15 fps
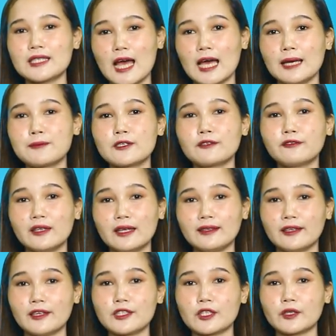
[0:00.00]
Types of
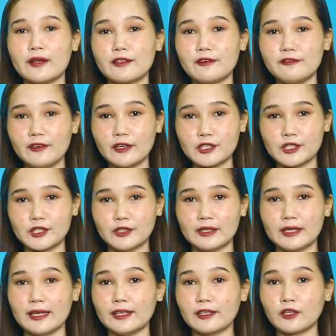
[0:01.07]
literature in the
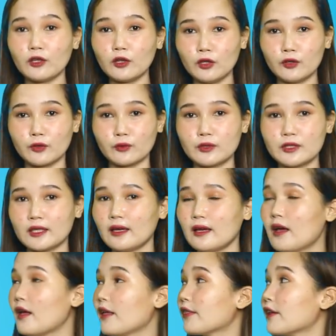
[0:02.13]
fiction include
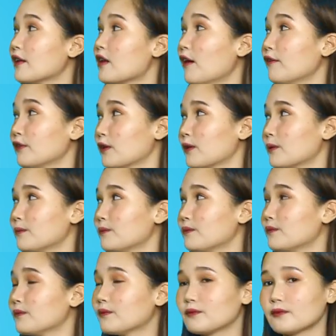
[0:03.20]
the
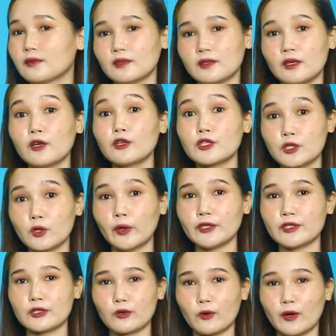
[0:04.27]
novel,
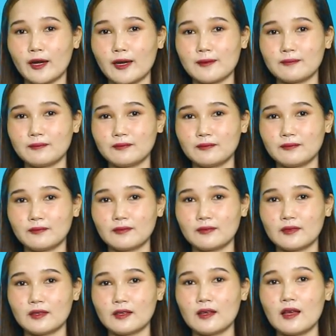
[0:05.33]
short story,
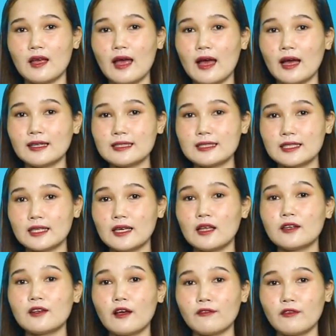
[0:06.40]
and
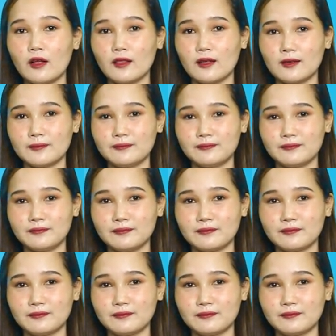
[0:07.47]
novella.